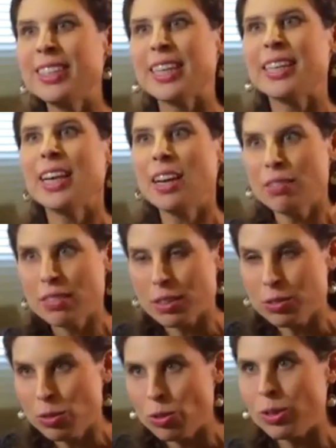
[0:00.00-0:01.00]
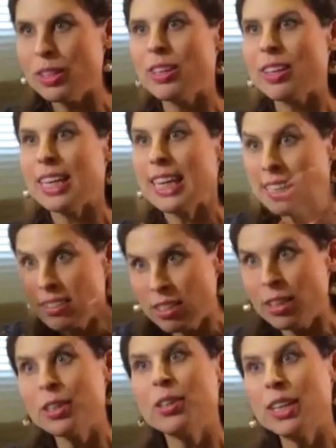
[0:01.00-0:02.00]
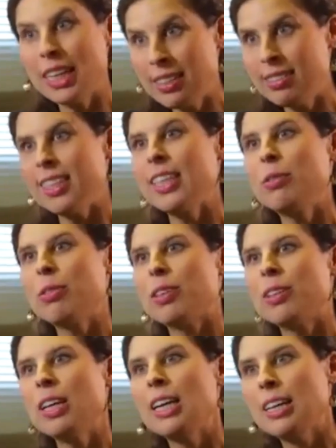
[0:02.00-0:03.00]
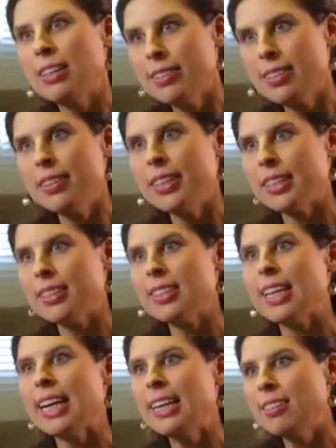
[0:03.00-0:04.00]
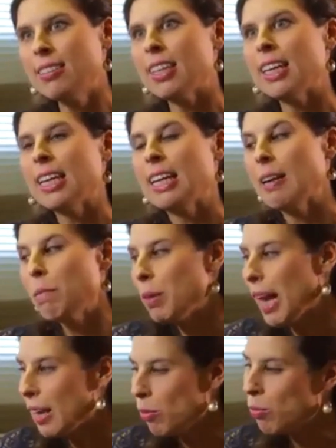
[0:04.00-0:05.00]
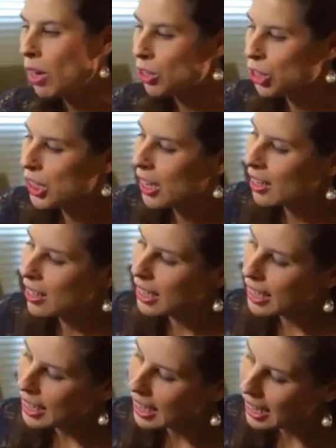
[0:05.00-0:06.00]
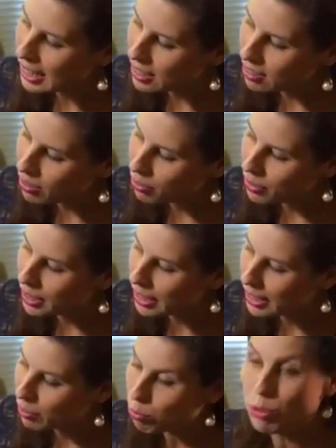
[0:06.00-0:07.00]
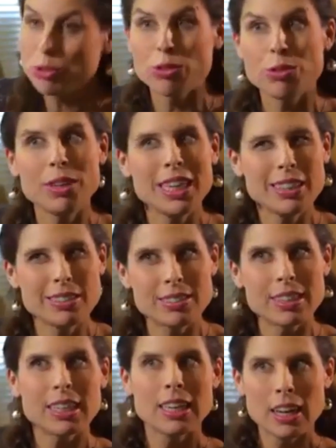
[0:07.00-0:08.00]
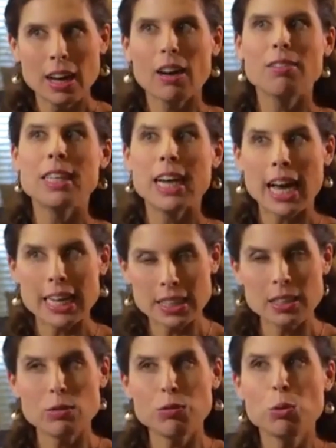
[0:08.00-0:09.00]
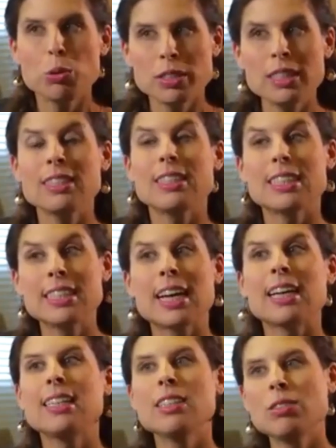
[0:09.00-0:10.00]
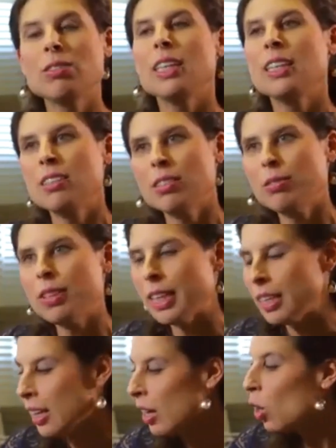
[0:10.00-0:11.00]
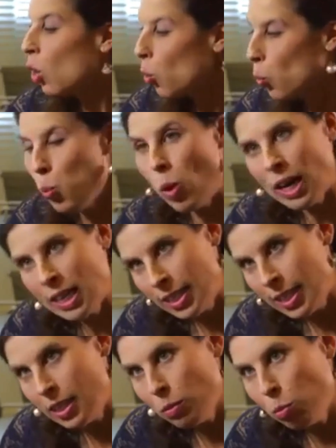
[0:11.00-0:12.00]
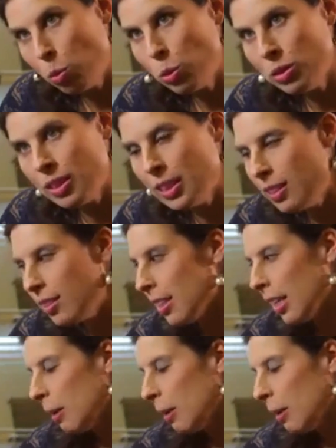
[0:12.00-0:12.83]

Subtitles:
Syria, of the integral Syrian state. And Russia, in light of the retreat of the Assad forces, decided to intervene. Why is it important?